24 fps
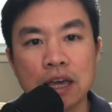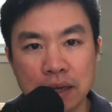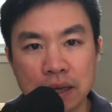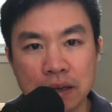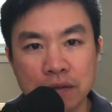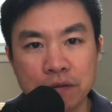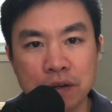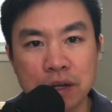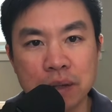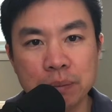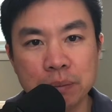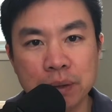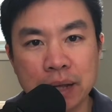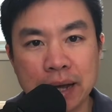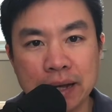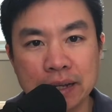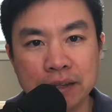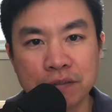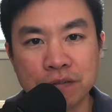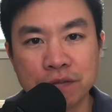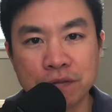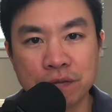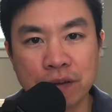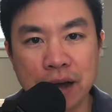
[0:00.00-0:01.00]
If we apply
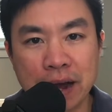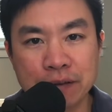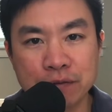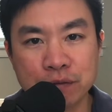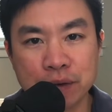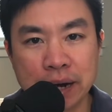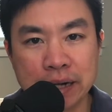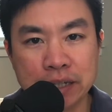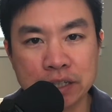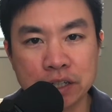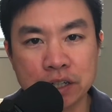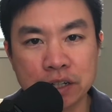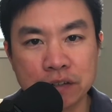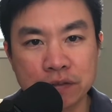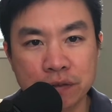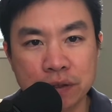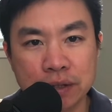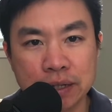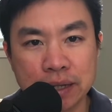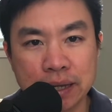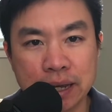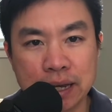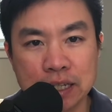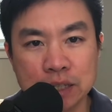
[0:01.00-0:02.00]
the 5 criteria for
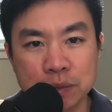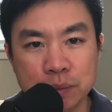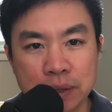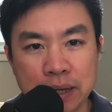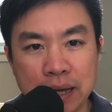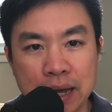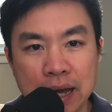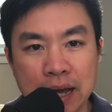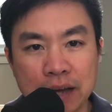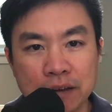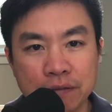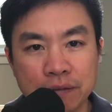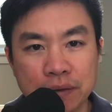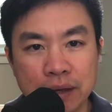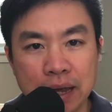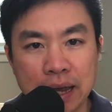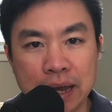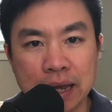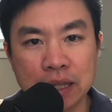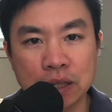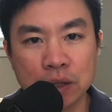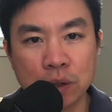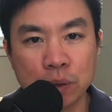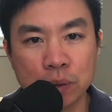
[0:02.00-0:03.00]
the case, we have
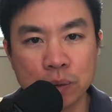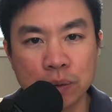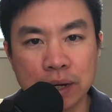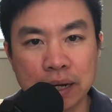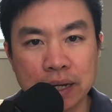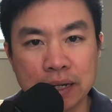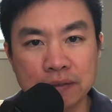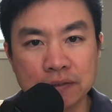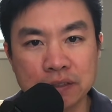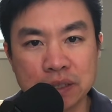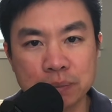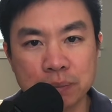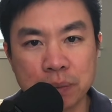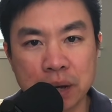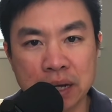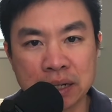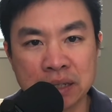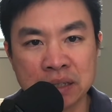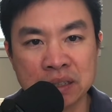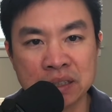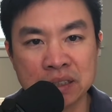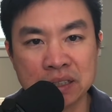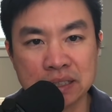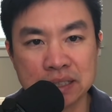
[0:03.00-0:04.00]
a low grade of
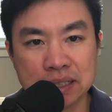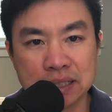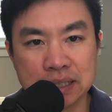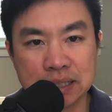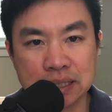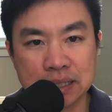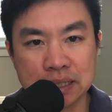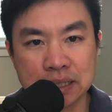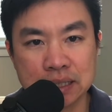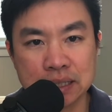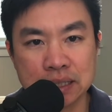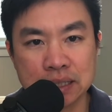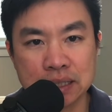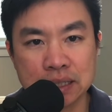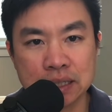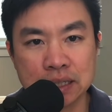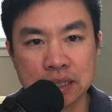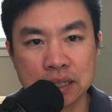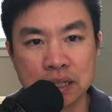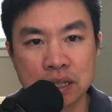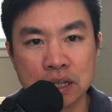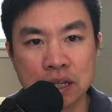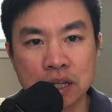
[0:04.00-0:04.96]
spondylolisthesis,